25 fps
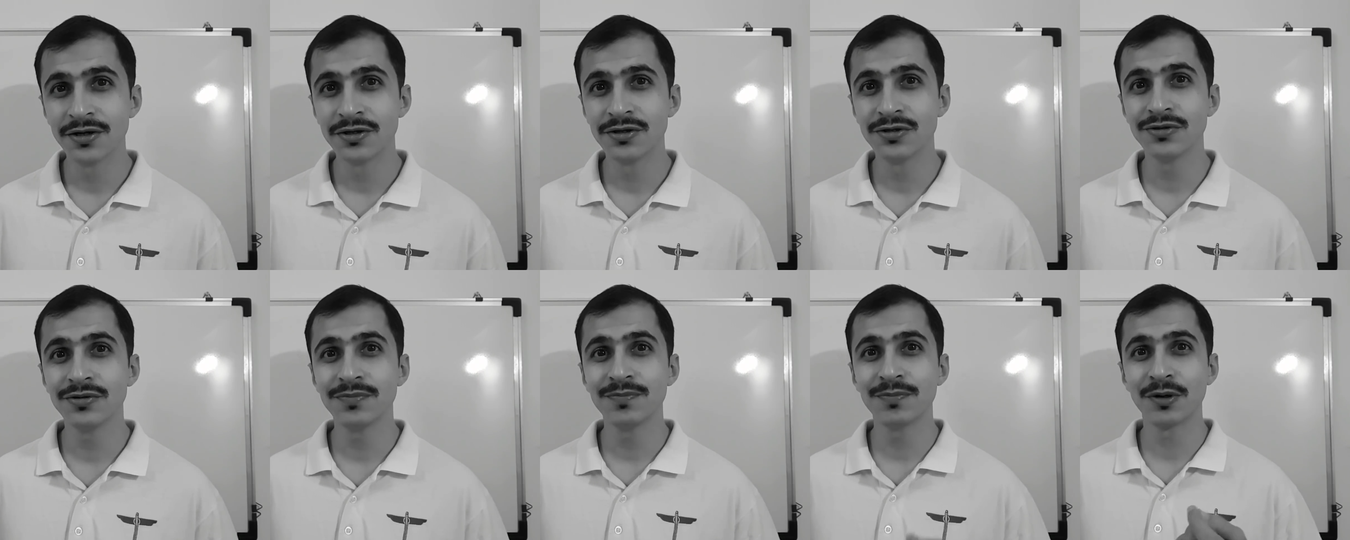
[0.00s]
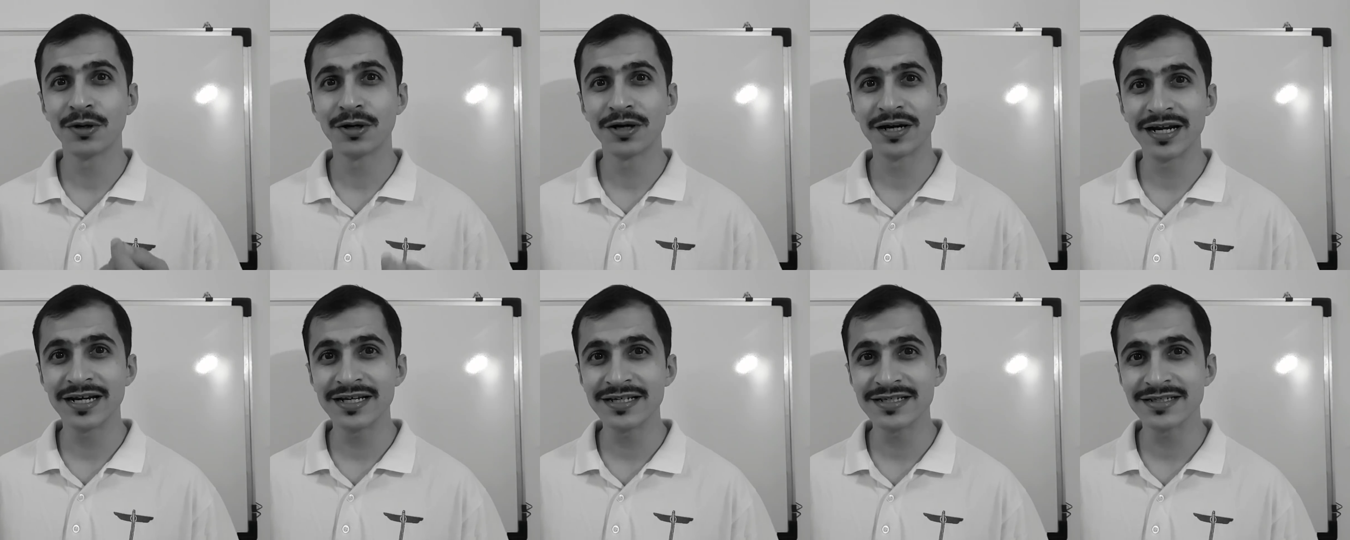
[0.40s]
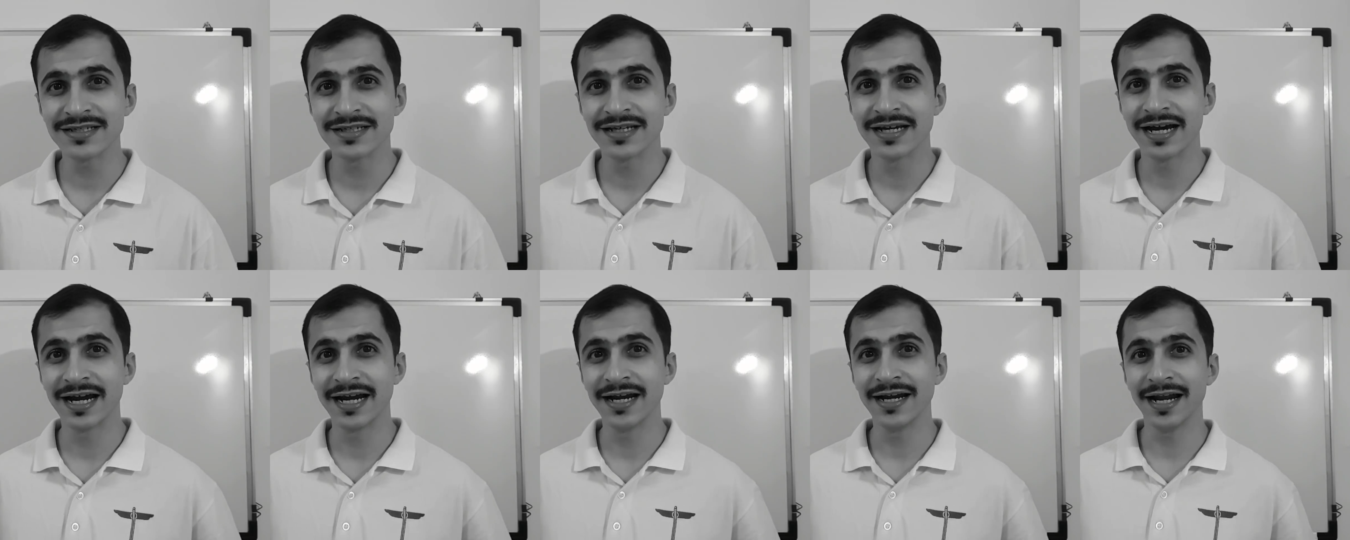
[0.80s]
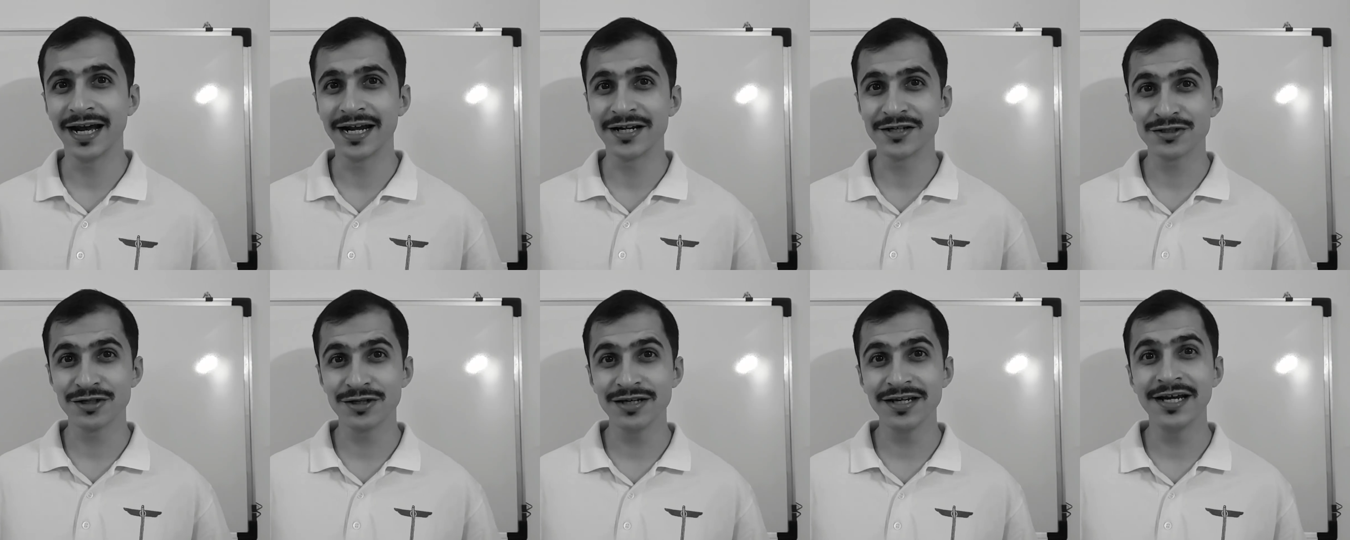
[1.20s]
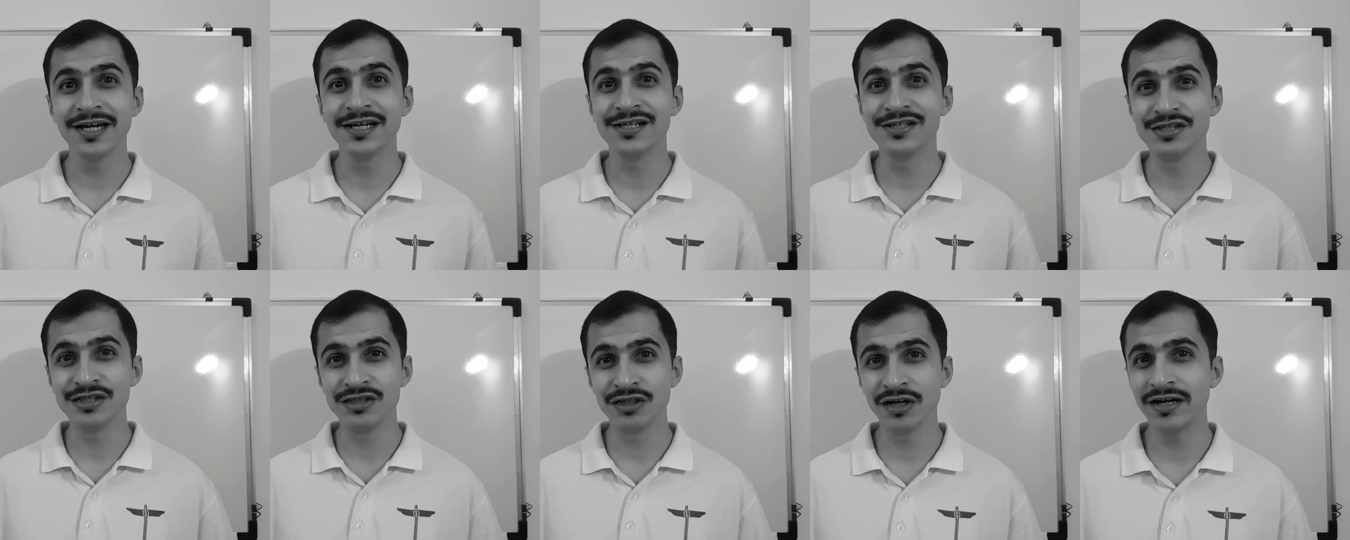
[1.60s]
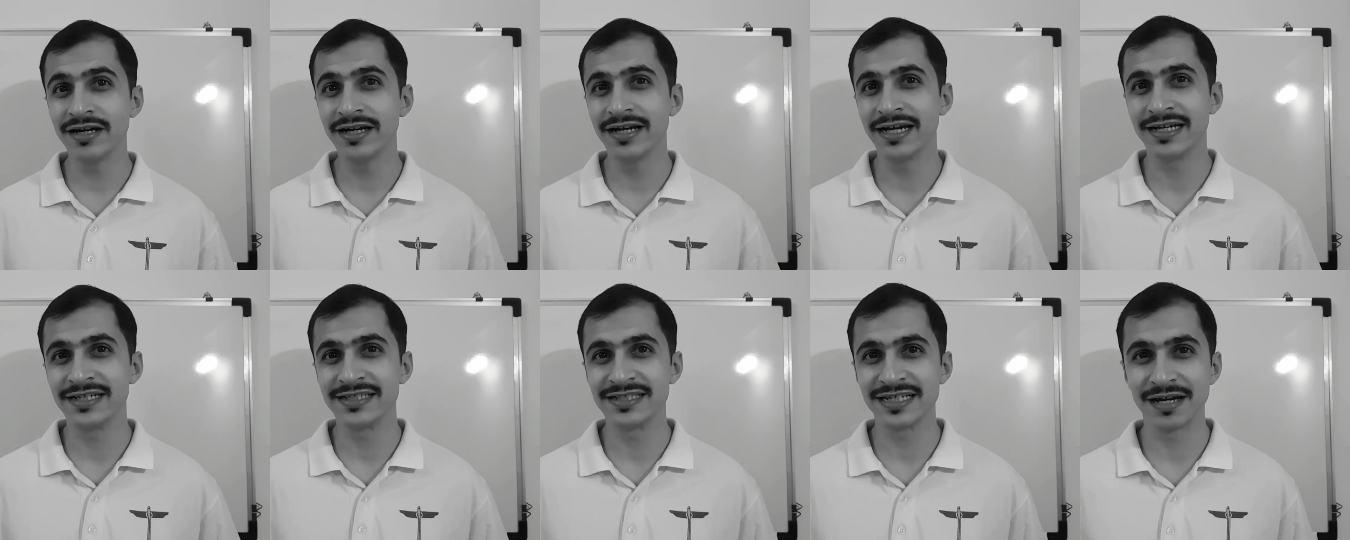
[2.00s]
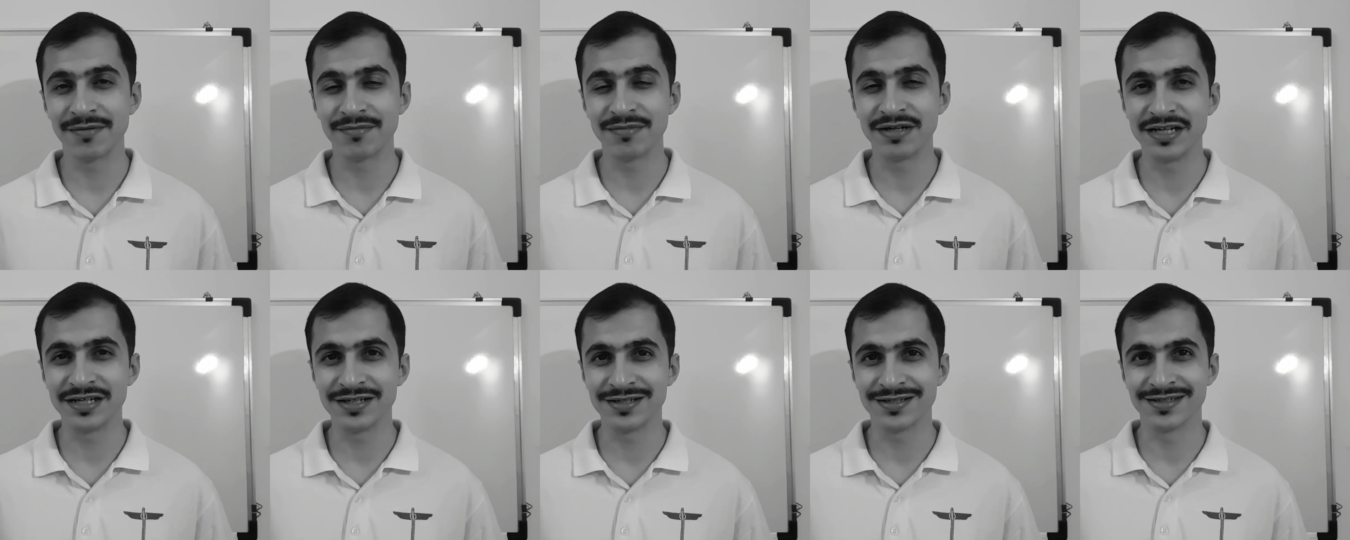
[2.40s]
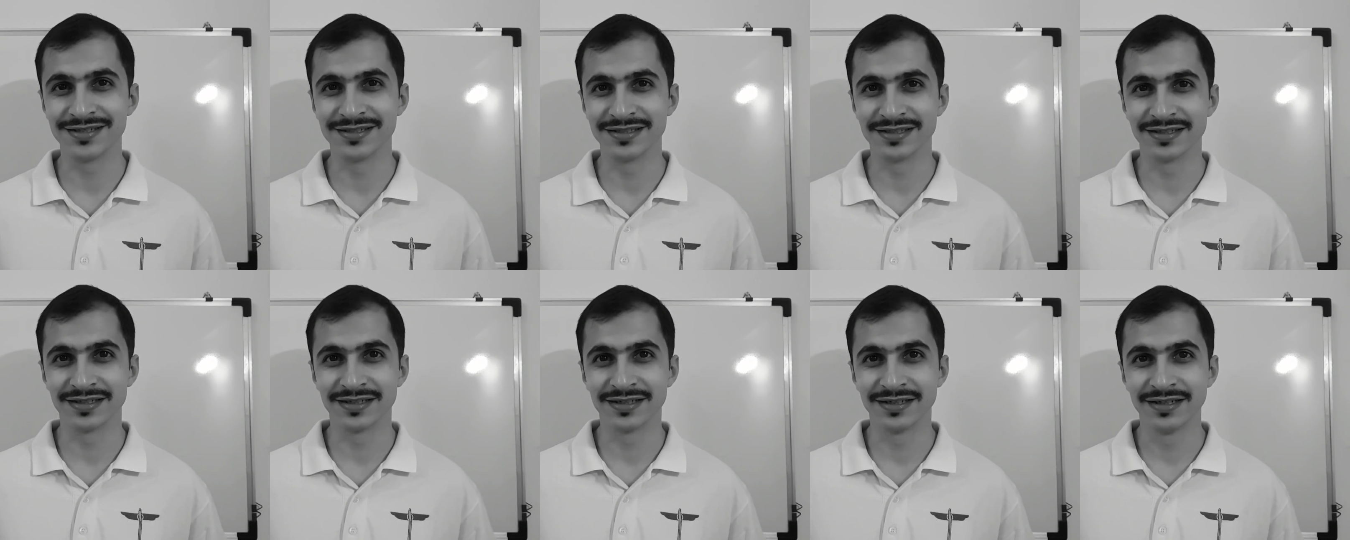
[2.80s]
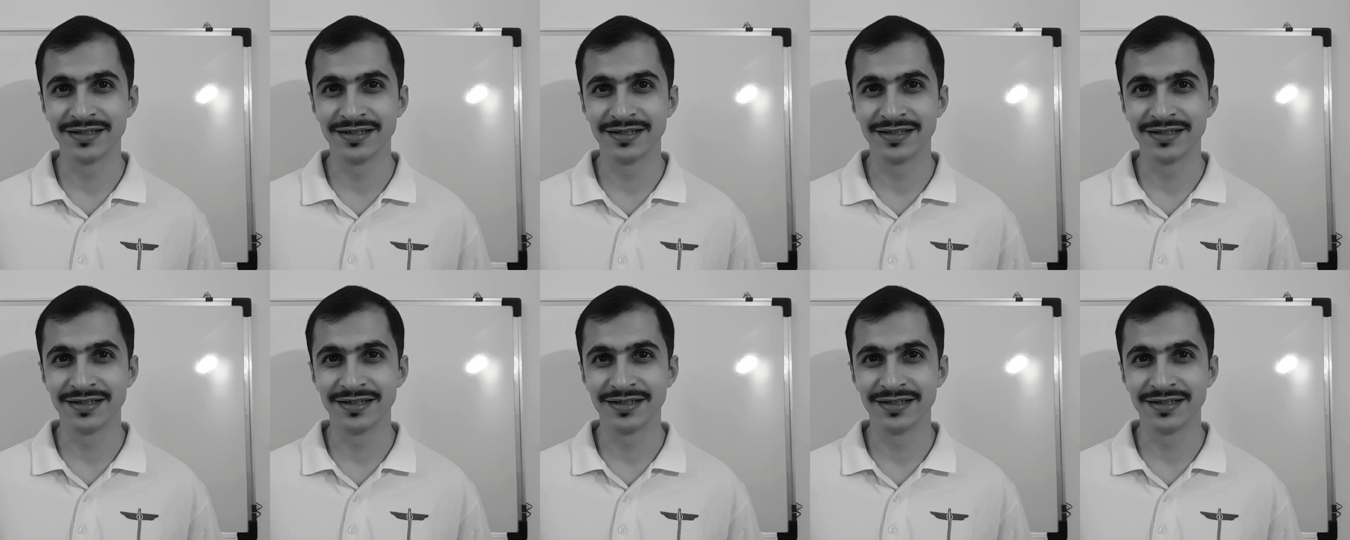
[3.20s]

to progress and actually enjoy examinations.